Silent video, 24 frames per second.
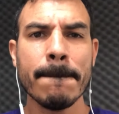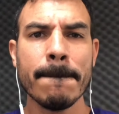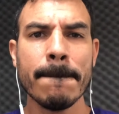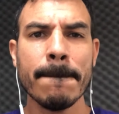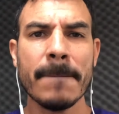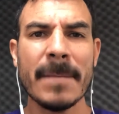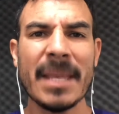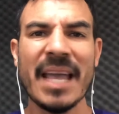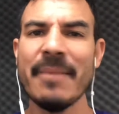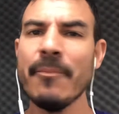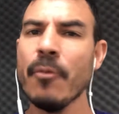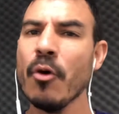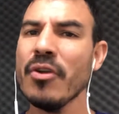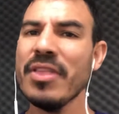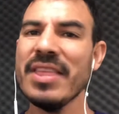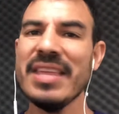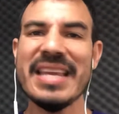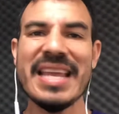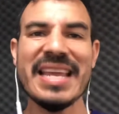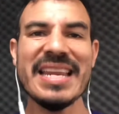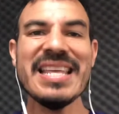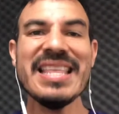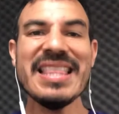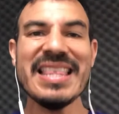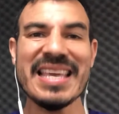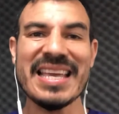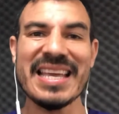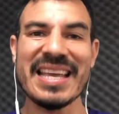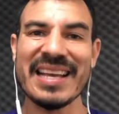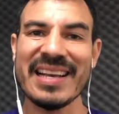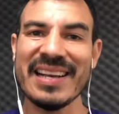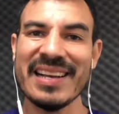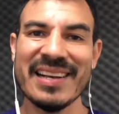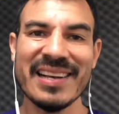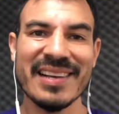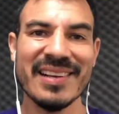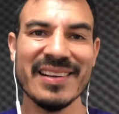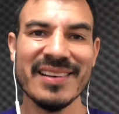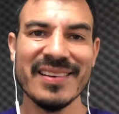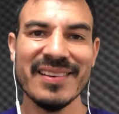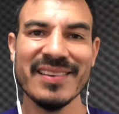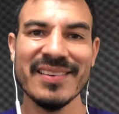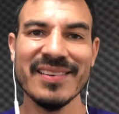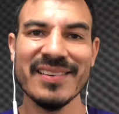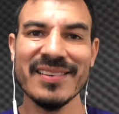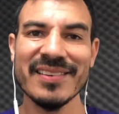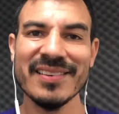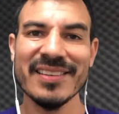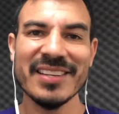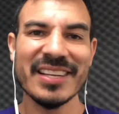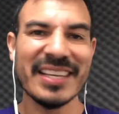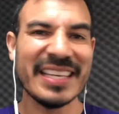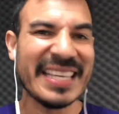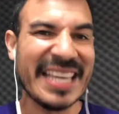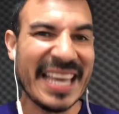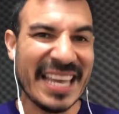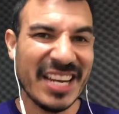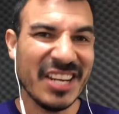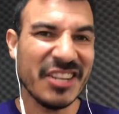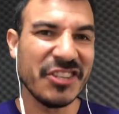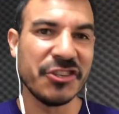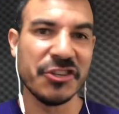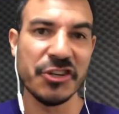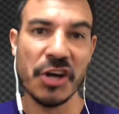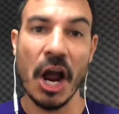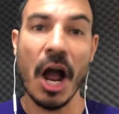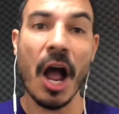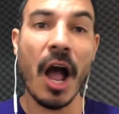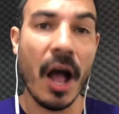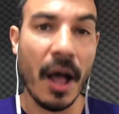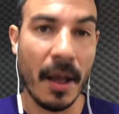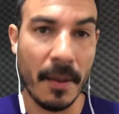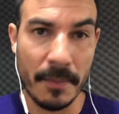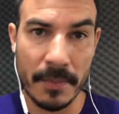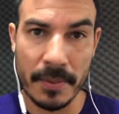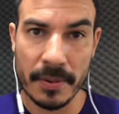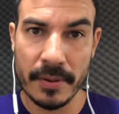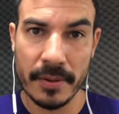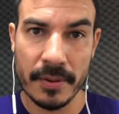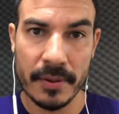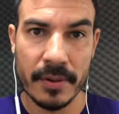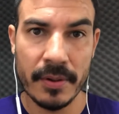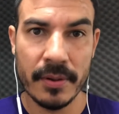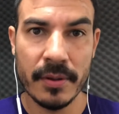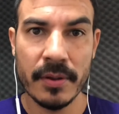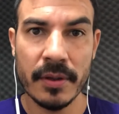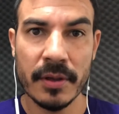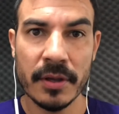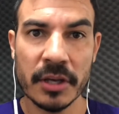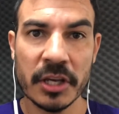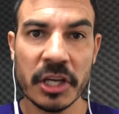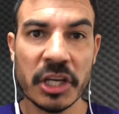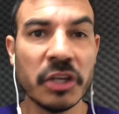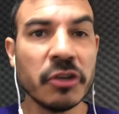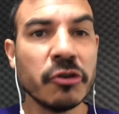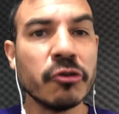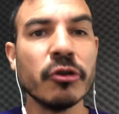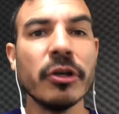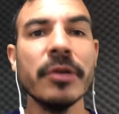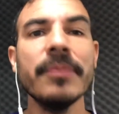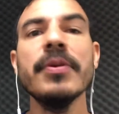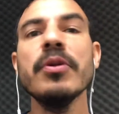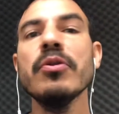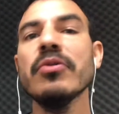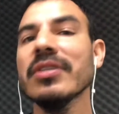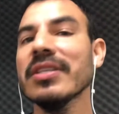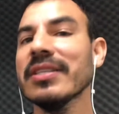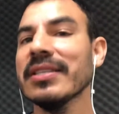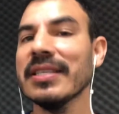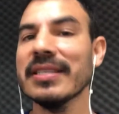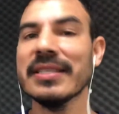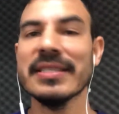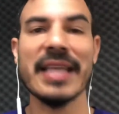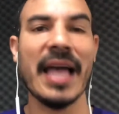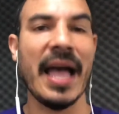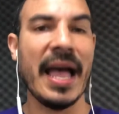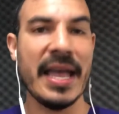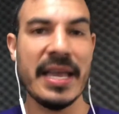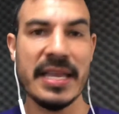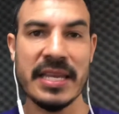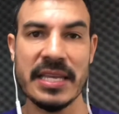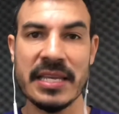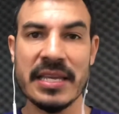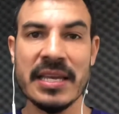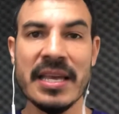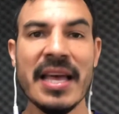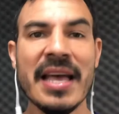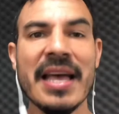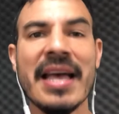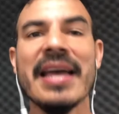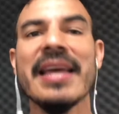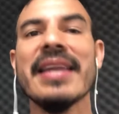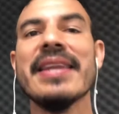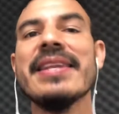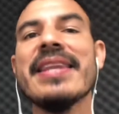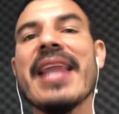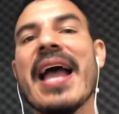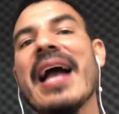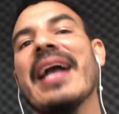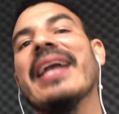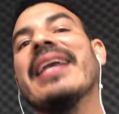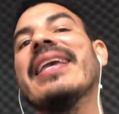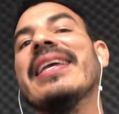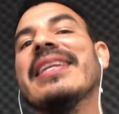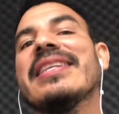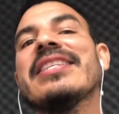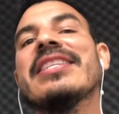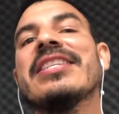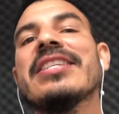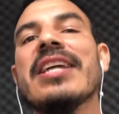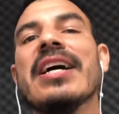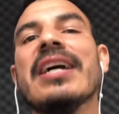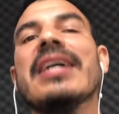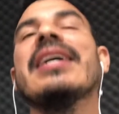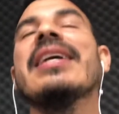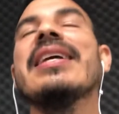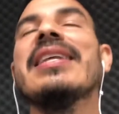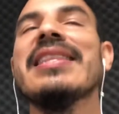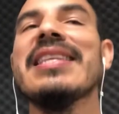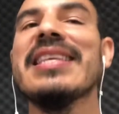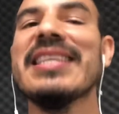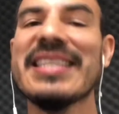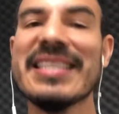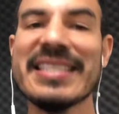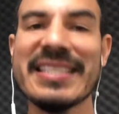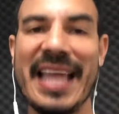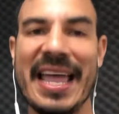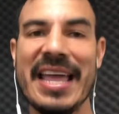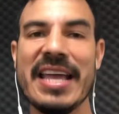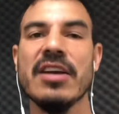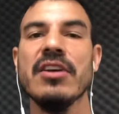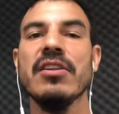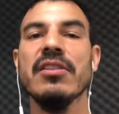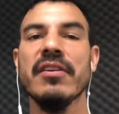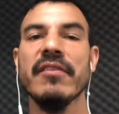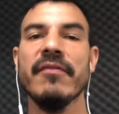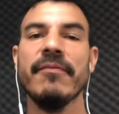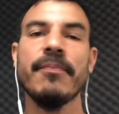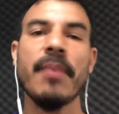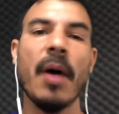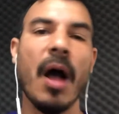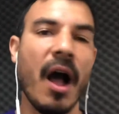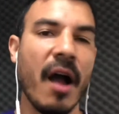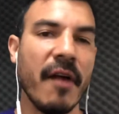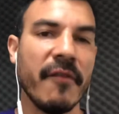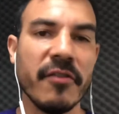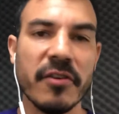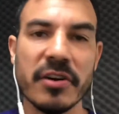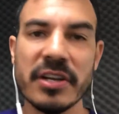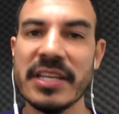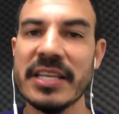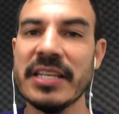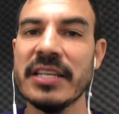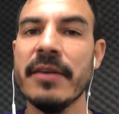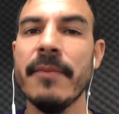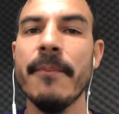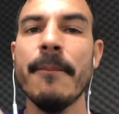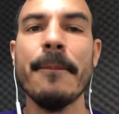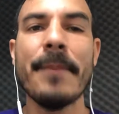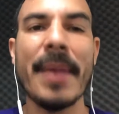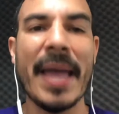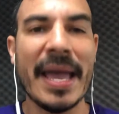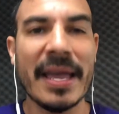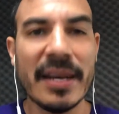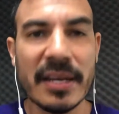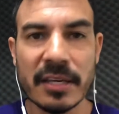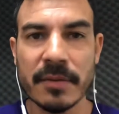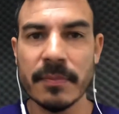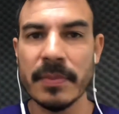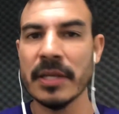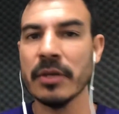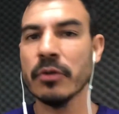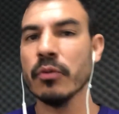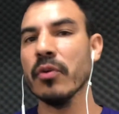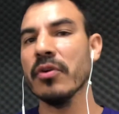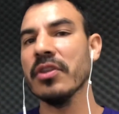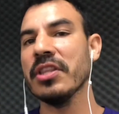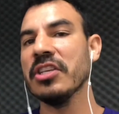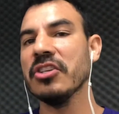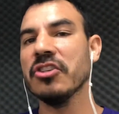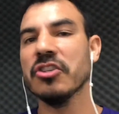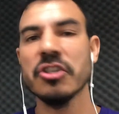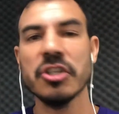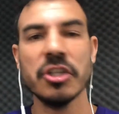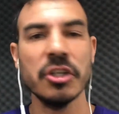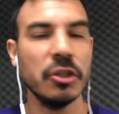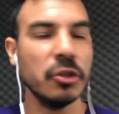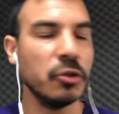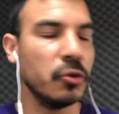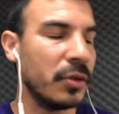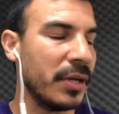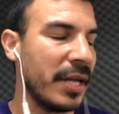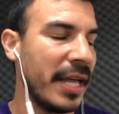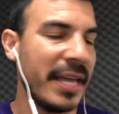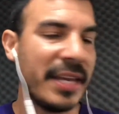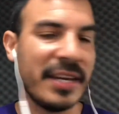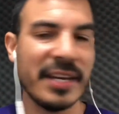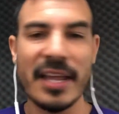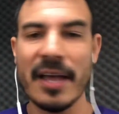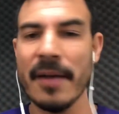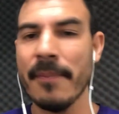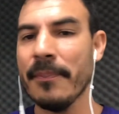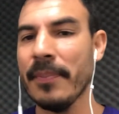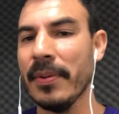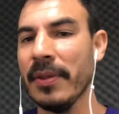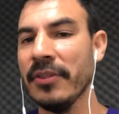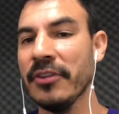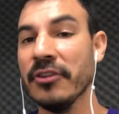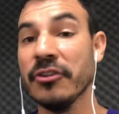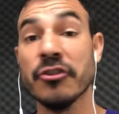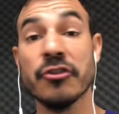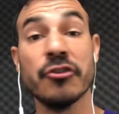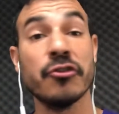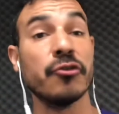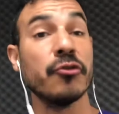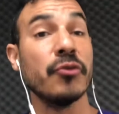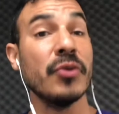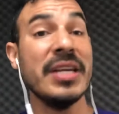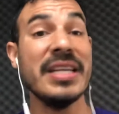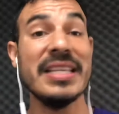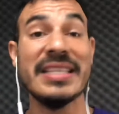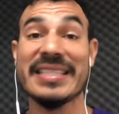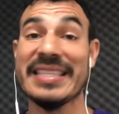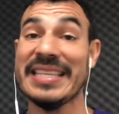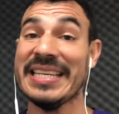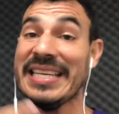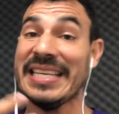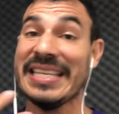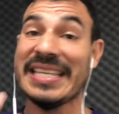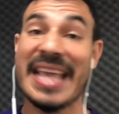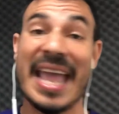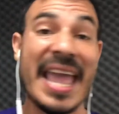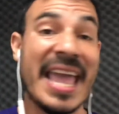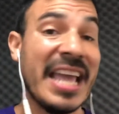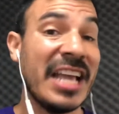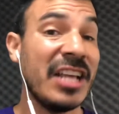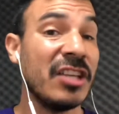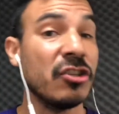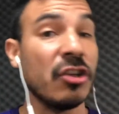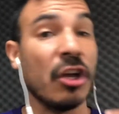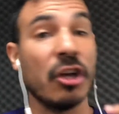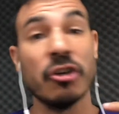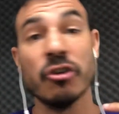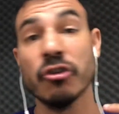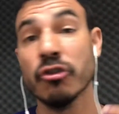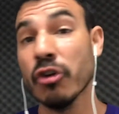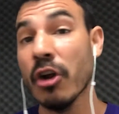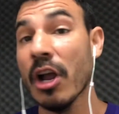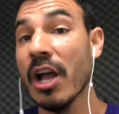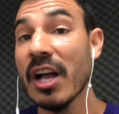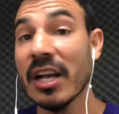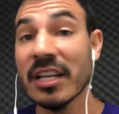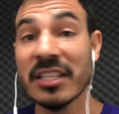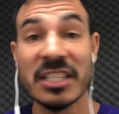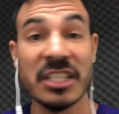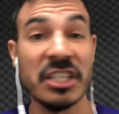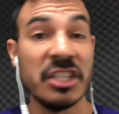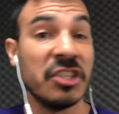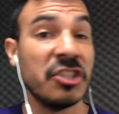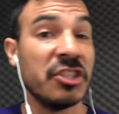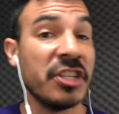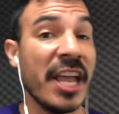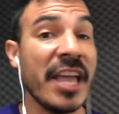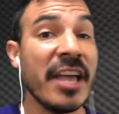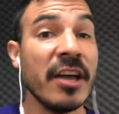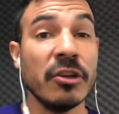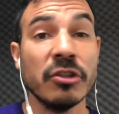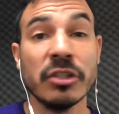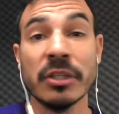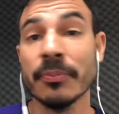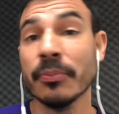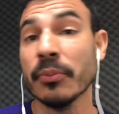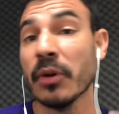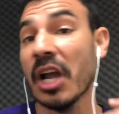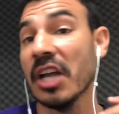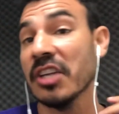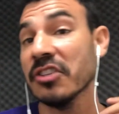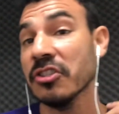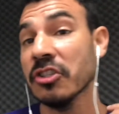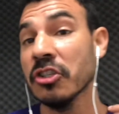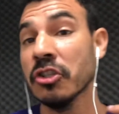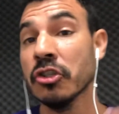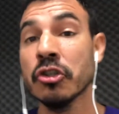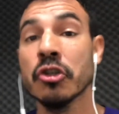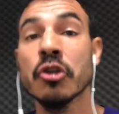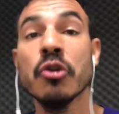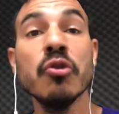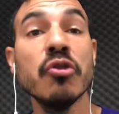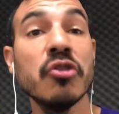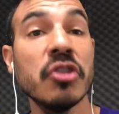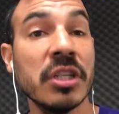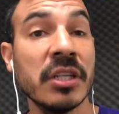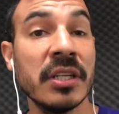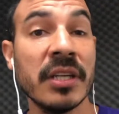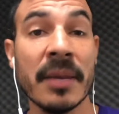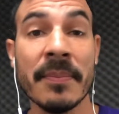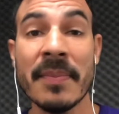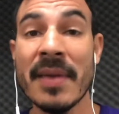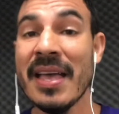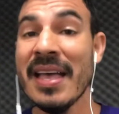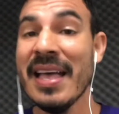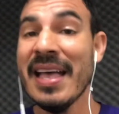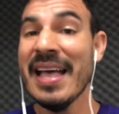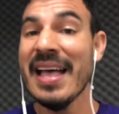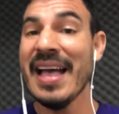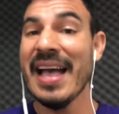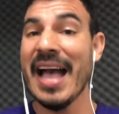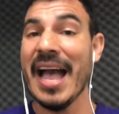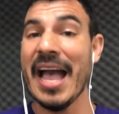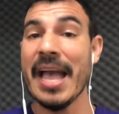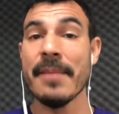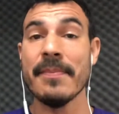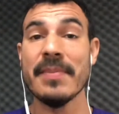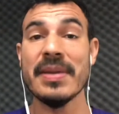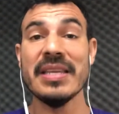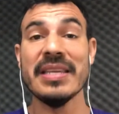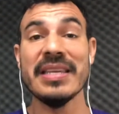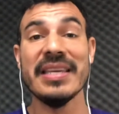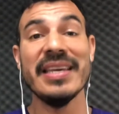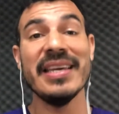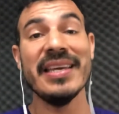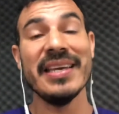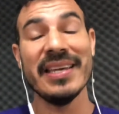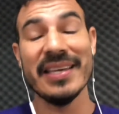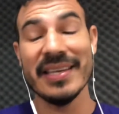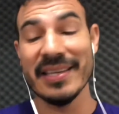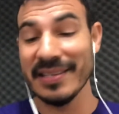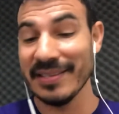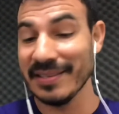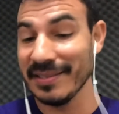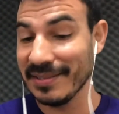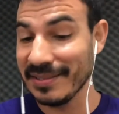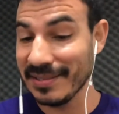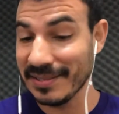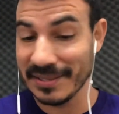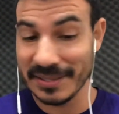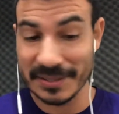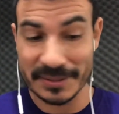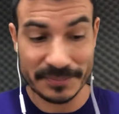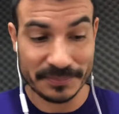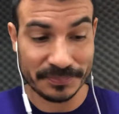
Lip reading: and more than anything, get a job, contribute to society, not get stuck in this cycle of poverty and abandonment where these children end up in the streets and gangs, on drugs and jails and prostitution. I mean, it's